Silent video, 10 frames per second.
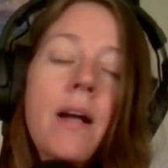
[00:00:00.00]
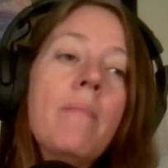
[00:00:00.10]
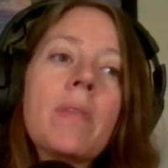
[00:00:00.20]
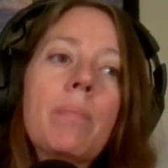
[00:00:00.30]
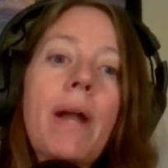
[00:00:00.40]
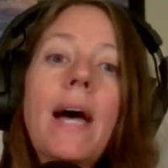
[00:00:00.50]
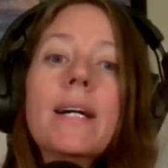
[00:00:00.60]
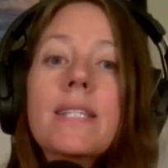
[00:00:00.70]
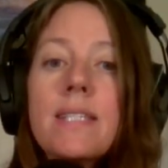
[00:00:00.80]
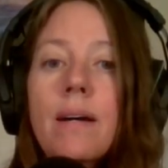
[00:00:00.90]
But I had
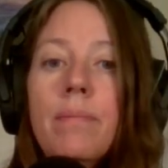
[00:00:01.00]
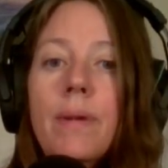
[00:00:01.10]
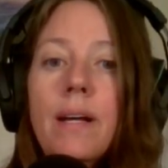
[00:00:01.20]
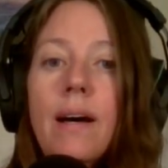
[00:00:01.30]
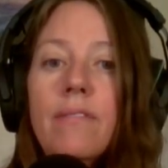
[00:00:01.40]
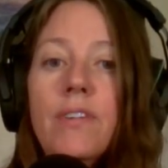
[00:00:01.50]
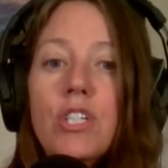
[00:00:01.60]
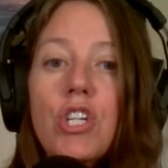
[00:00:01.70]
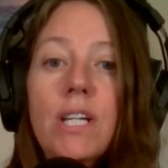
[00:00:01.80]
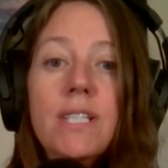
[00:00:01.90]
some
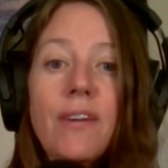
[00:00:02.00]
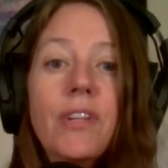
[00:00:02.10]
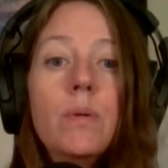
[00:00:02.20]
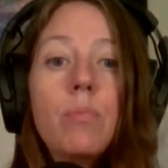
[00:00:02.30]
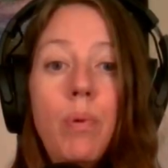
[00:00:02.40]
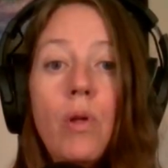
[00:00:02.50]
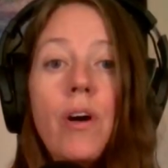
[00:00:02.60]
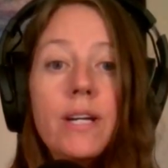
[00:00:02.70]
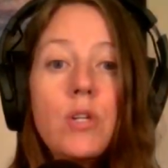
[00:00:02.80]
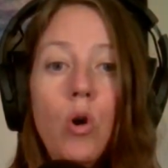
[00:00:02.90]
vision, and definitely with both
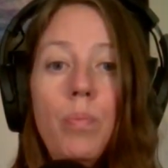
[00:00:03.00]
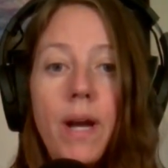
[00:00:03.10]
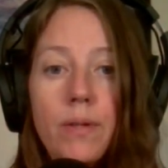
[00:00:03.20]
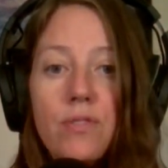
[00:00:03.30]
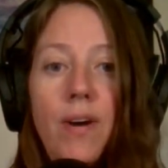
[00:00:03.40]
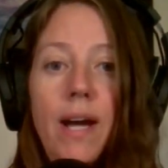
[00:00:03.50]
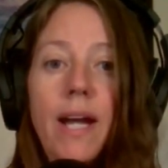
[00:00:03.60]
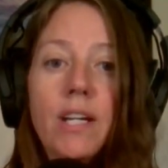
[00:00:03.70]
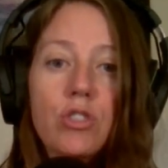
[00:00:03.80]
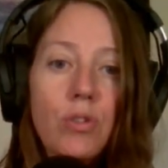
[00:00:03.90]
eyes open, I was fine. I
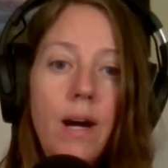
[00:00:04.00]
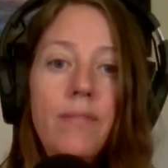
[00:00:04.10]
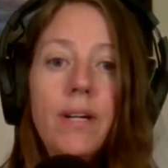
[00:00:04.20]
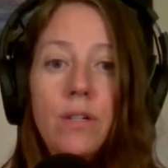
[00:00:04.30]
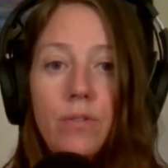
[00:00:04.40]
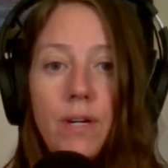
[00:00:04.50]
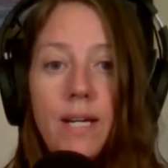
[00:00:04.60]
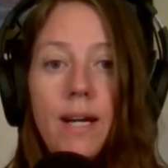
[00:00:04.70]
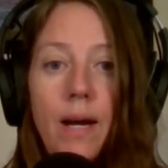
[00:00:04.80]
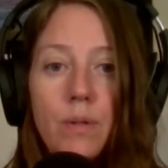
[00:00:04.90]
could drive, I could
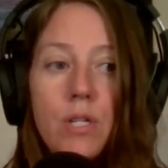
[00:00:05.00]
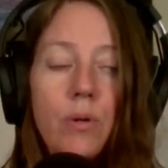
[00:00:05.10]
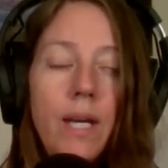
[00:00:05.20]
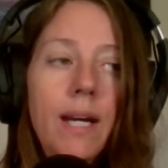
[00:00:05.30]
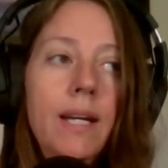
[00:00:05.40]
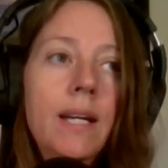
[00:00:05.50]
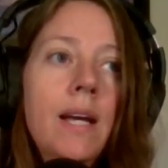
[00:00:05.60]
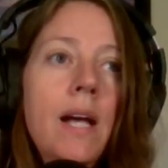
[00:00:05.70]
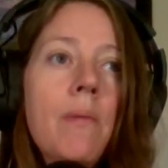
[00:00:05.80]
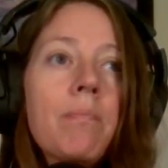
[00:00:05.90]
read, I was okay.
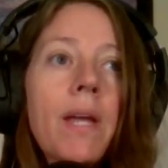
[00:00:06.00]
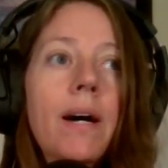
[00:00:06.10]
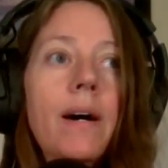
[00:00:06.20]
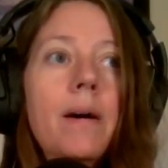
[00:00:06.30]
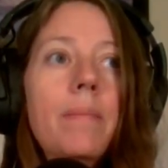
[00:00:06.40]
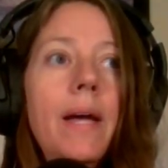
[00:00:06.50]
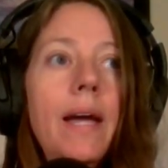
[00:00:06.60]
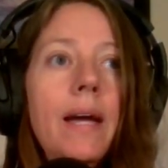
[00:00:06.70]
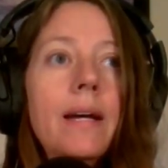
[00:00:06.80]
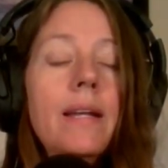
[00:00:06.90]

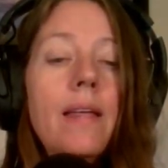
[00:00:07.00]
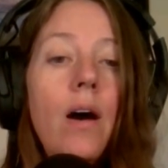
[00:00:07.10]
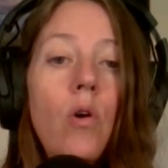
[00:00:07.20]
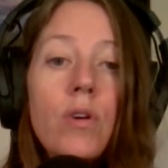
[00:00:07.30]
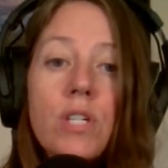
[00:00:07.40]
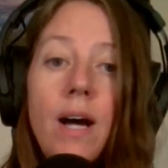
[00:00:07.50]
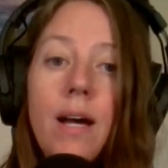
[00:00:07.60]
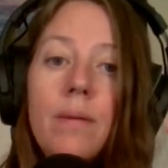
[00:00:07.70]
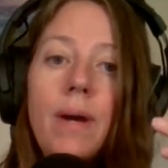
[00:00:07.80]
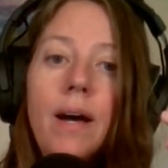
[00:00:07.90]
And over
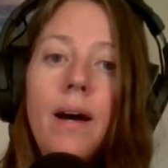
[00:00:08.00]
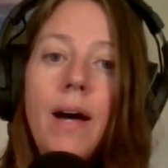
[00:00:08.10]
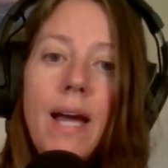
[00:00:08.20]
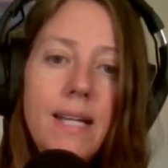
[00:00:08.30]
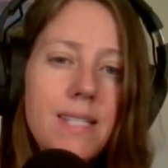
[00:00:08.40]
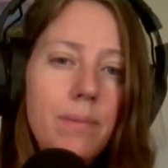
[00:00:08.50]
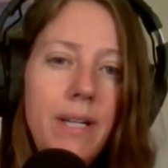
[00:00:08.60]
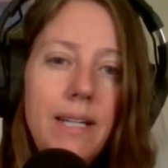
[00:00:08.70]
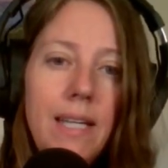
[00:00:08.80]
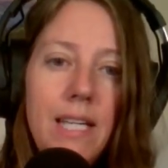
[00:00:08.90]
time, I had some
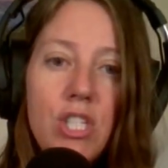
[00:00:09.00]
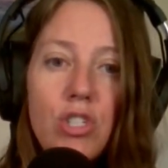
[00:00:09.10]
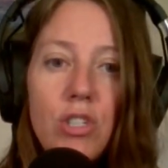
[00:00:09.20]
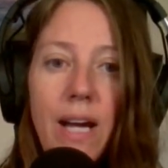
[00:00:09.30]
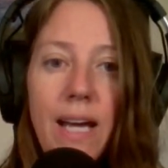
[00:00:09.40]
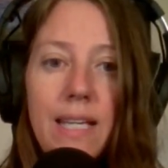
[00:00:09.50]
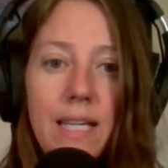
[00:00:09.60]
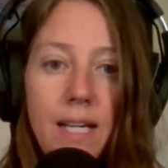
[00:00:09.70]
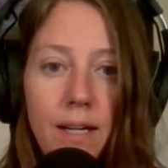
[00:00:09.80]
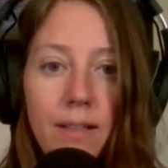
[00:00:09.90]
like Easter
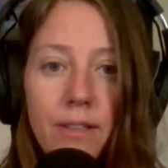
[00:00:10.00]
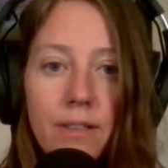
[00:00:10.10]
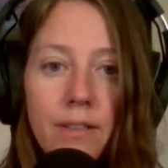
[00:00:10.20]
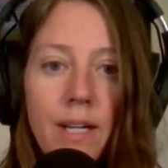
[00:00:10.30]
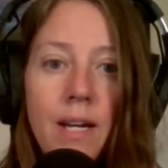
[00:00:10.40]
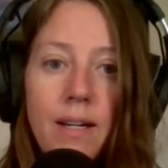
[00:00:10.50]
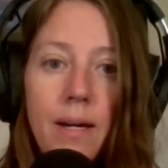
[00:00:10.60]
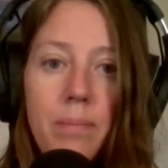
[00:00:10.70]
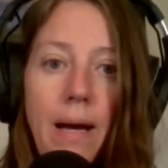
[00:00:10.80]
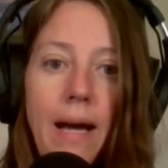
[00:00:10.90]
eggy color
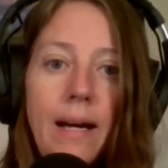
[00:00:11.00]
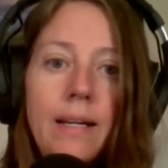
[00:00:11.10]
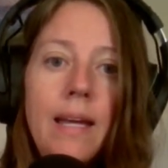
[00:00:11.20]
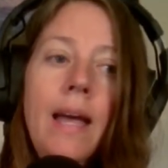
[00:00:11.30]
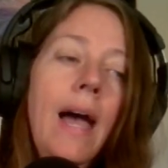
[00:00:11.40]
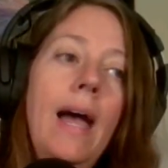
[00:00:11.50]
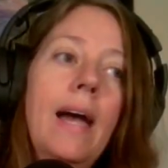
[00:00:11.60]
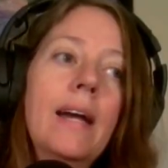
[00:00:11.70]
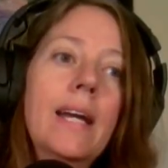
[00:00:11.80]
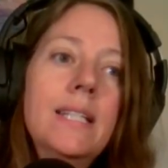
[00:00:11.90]
come back,
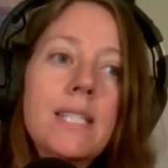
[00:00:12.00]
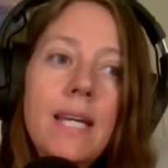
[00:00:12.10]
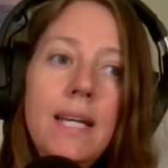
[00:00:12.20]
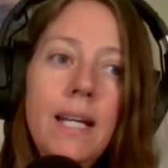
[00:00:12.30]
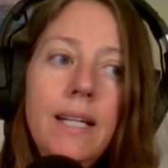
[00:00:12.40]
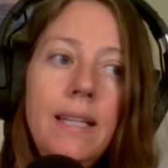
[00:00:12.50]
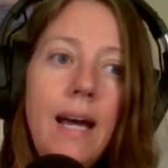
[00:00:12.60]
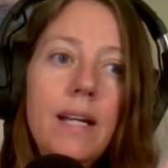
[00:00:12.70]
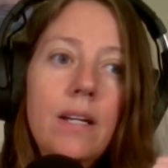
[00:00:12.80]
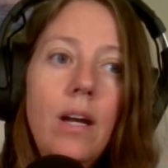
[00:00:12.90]
and it stayed like
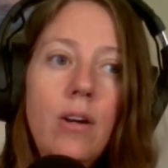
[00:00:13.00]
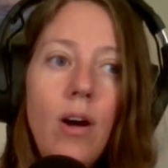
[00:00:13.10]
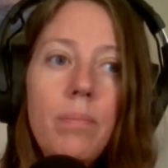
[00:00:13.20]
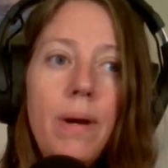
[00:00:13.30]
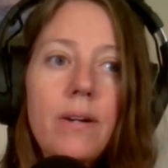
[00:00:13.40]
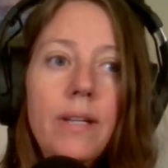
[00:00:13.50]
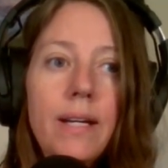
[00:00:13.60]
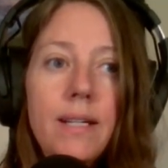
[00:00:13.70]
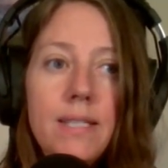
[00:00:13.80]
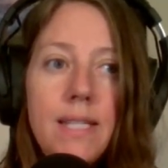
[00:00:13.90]
that. It got better, like
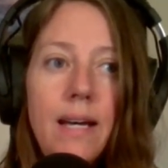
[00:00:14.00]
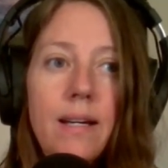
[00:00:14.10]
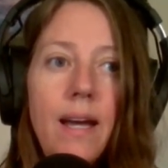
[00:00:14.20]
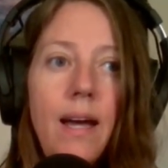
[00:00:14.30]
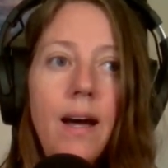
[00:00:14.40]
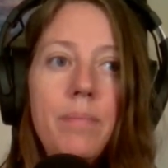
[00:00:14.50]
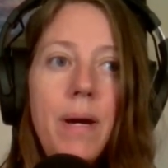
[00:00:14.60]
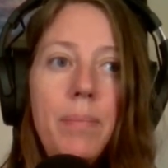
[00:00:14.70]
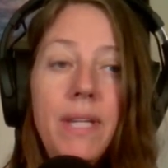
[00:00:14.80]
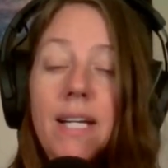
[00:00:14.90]
I said.
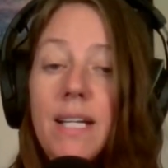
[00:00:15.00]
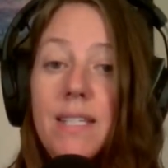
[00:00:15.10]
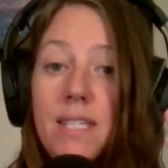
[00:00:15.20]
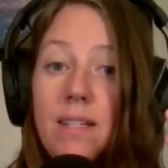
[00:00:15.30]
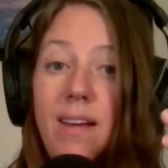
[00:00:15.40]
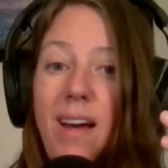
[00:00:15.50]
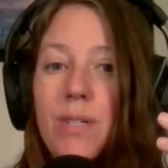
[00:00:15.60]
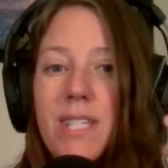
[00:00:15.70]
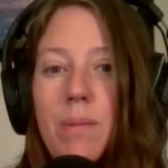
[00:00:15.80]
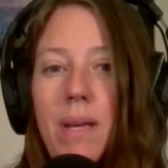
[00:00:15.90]
But then I would
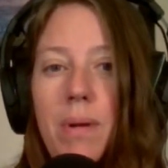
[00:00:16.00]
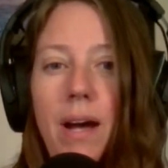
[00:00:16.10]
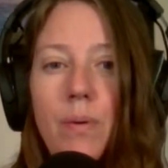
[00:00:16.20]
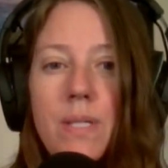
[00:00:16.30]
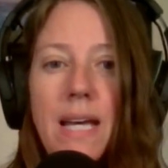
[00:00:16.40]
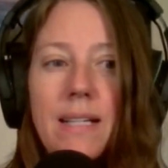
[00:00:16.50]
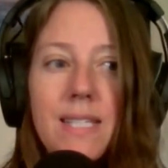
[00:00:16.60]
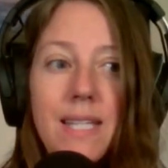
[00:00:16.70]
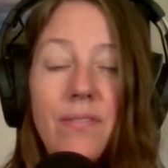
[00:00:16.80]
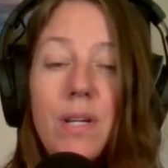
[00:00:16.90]
say maybe I was at
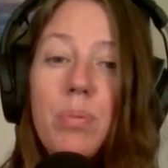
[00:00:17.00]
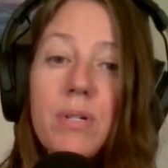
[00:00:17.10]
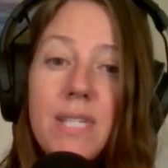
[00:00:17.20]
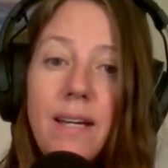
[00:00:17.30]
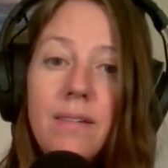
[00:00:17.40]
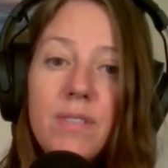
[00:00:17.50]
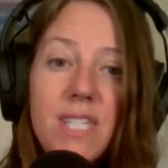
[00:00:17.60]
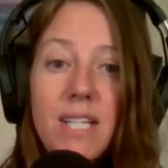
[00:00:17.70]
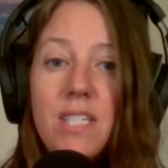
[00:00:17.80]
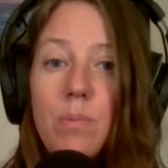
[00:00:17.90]
70%,
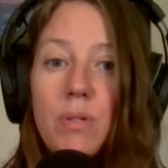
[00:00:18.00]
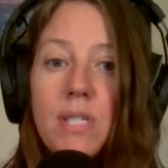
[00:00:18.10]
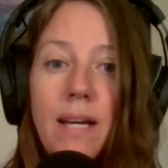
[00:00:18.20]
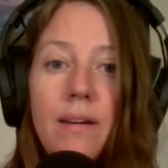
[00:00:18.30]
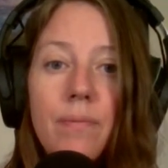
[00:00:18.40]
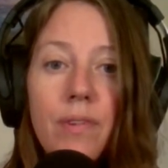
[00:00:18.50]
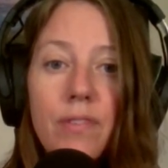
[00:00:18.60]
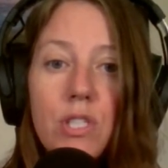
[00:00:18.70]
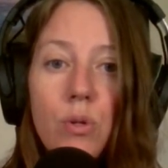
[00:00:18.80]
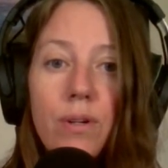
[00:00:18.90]
60%
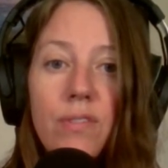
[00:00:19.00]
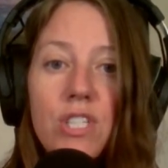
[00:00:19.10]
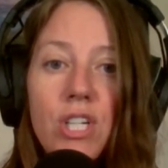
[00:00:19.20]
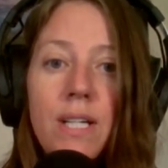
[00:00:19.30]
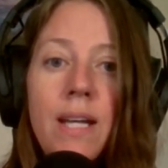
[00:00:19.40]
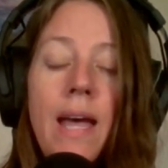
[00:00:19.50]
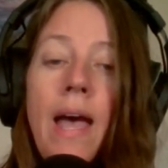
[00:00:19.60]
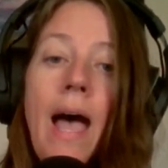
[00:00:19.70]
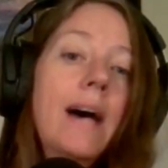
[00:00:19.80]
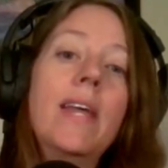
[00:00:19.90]
restored vision,
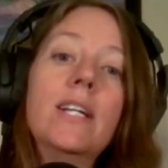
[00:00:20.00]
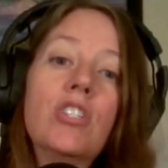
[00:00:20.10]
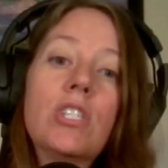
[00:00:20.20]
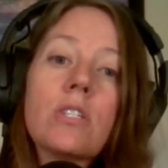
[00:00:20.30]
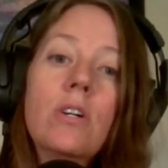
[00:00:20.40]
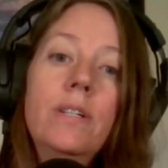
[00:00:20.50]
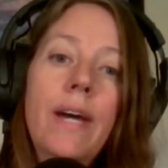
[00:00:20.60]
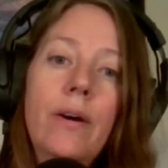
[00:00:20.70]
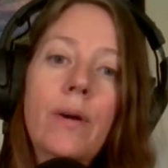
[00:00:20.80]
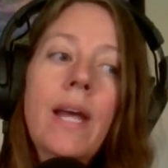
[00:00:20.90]
and then it just stalled
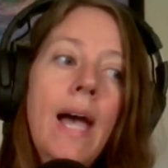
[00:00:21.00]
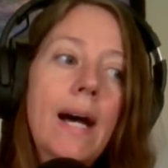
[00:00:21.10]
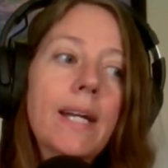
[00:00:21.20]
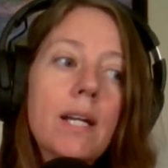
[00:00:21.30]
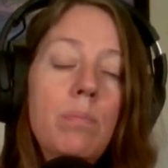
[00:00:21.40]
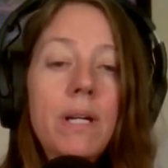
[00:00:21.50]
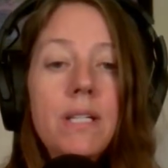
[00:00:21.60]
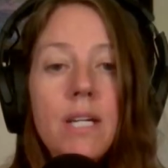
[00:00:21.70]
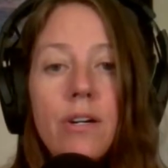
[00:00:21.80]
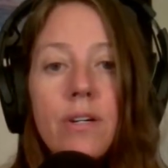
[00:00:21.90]
out, and it had been
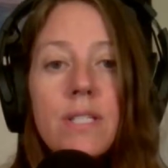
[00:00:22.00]
years.